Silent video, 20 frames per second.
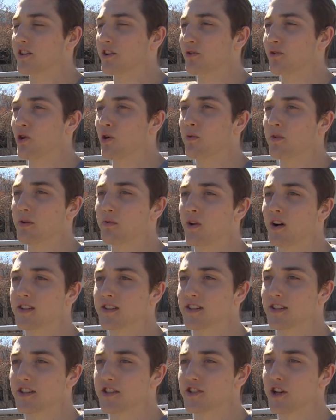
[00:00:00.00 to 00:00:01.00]
You know, nobody
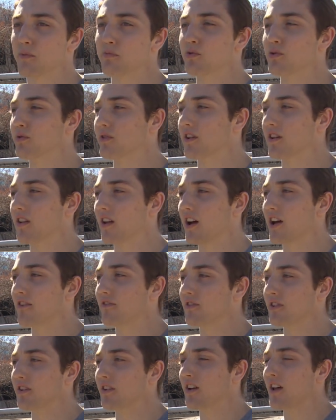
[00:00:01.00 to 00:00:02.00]
wants to just uproot their
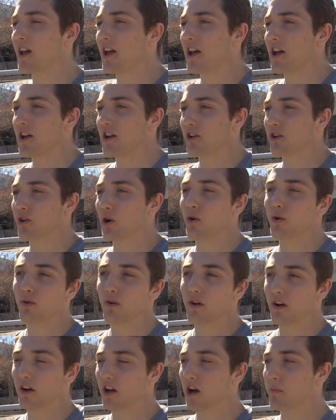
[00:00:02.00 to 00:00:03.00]
life and
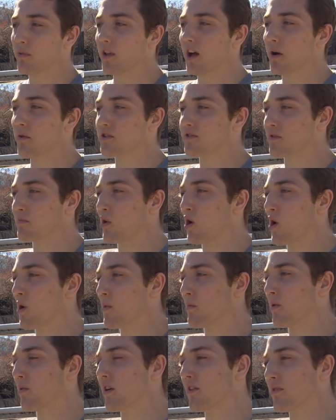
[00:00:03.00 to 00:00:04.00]
go a couple hours from
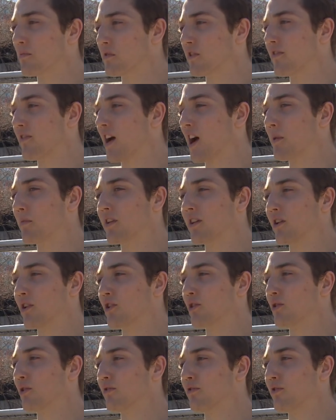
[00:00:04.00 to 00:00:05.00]
home, away from your family and
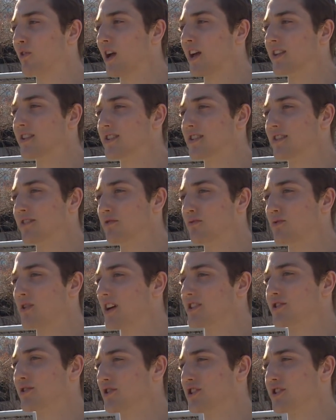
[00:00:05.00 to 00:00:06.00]
all your old friends, and
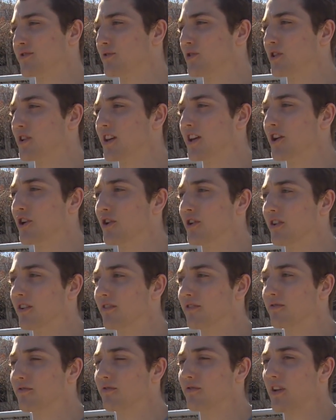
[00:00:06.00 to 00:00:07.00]
wrestle just for a
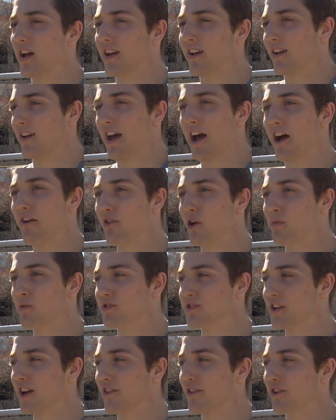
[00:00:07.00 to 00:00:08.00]
year and have
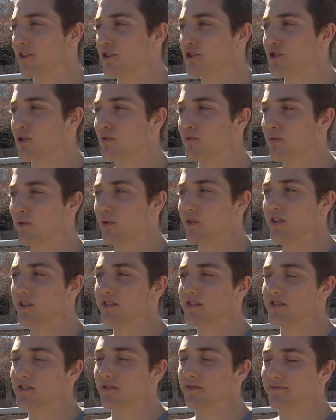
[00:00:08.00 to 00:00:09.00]
almost nothing to show for
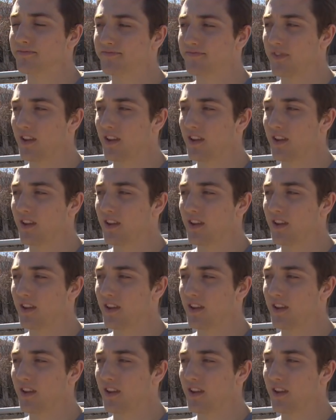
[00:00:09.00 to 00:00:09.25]
it. So.